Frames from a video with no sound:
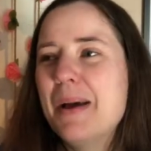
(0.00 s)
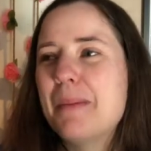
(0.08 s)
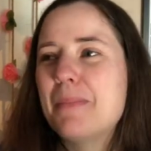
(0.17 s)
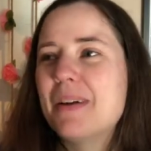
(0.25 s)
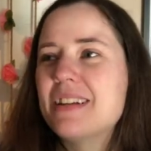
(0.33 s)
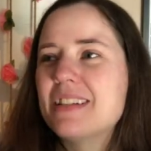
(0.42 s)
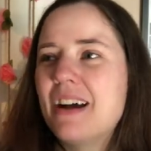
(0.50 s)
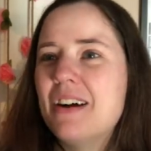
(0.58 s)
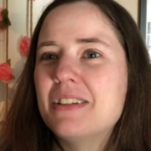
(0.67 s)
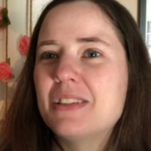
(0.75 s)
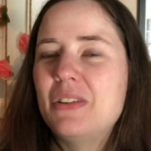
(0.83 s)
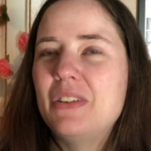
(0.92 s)
But I
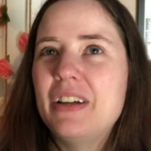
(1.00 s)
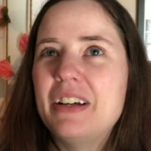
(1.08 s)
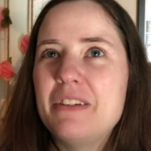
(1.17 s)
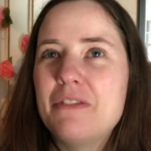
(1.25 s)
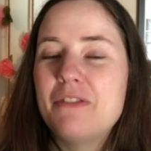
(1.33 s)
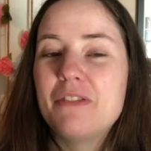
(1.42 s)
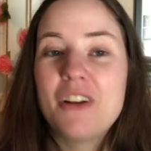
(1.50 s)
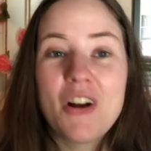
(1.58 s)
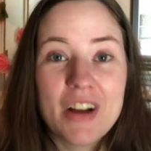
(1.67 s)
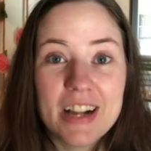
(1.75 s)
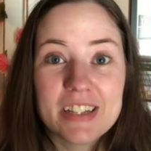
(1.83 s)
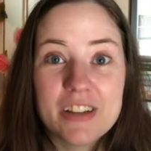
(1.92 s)
also love all
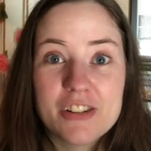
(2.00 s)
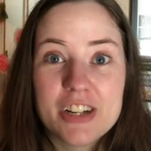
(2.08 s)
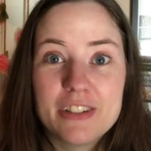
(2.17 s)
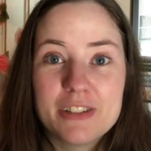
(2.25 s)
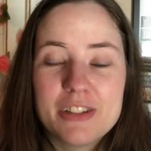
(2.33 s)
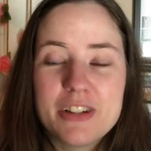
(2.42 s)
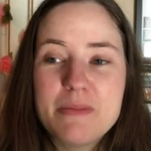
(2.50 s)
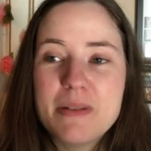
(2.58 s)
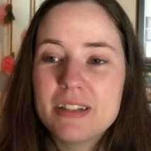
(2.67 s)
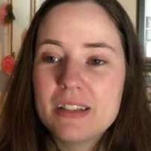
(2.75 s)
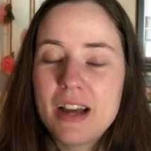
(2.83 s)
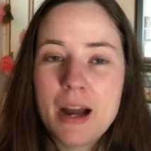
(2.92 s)
kinds of other channels too,
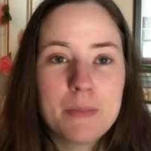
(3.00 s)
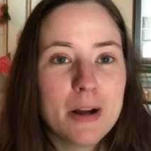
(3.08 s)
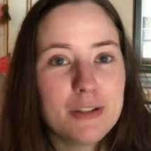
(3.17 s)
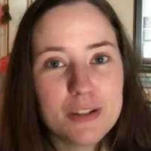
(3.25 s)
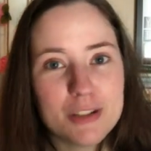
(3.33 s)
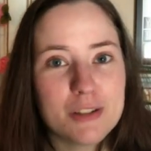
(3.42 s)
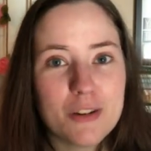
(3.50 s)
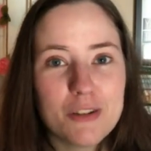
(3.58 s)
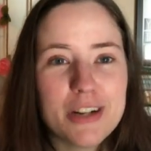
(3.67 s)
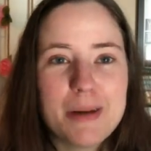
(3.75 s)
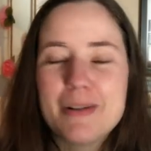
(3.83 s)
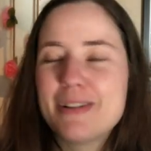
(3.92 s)
because I'm not just a
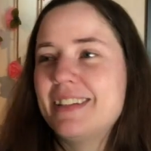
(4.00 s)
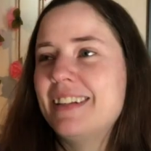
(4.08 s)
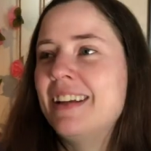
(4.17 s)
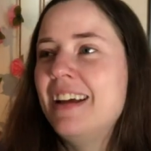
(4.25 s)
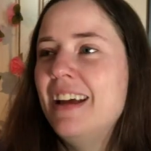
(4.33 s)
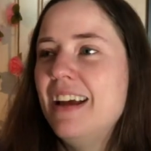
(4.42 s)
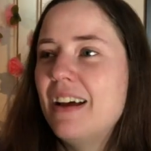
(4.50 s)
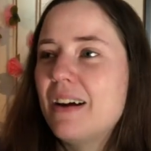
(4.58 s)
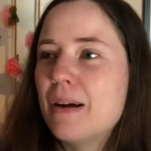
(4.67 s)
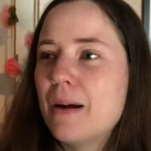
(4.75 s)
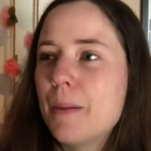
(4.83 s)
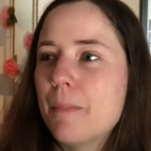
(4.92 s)
crochet person.
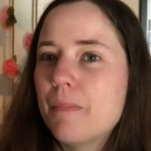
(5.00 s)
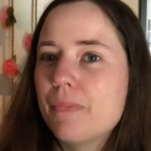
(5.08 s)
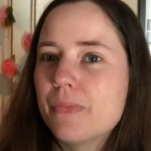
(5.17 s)
Um,